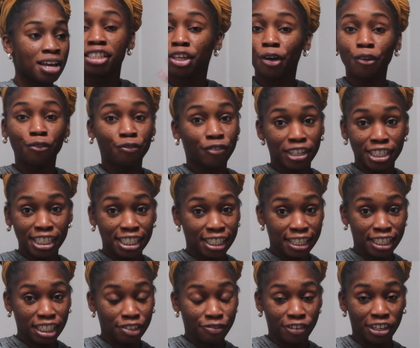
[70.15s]
So first
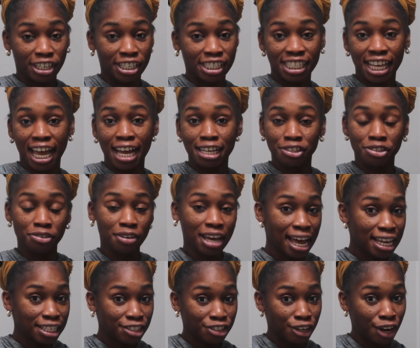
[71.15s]
things first, as you
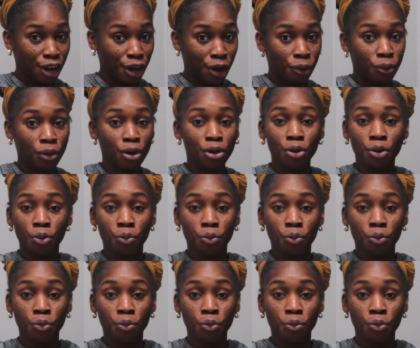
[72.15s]
guys know,